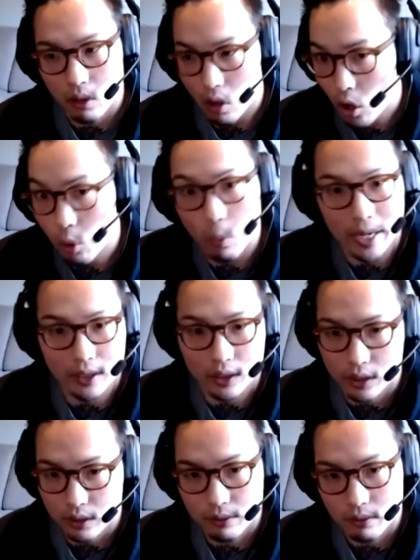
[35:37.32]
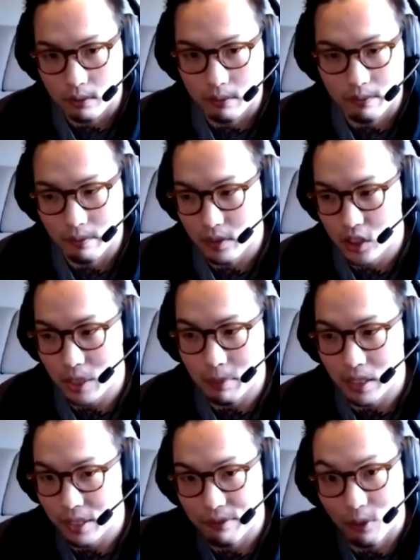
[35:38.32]
always,
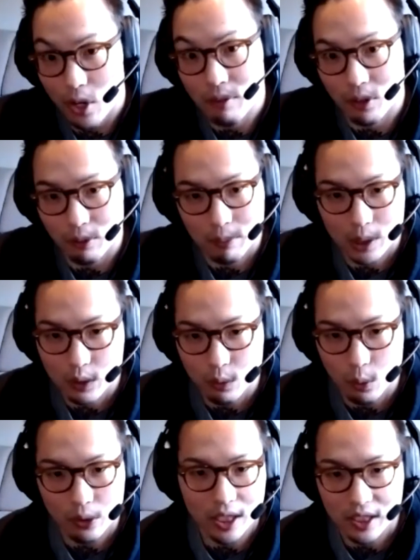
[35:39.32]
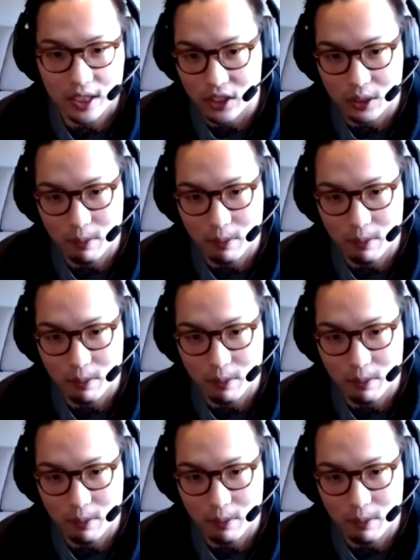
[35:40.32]
seemingly forever, because Fortnite is this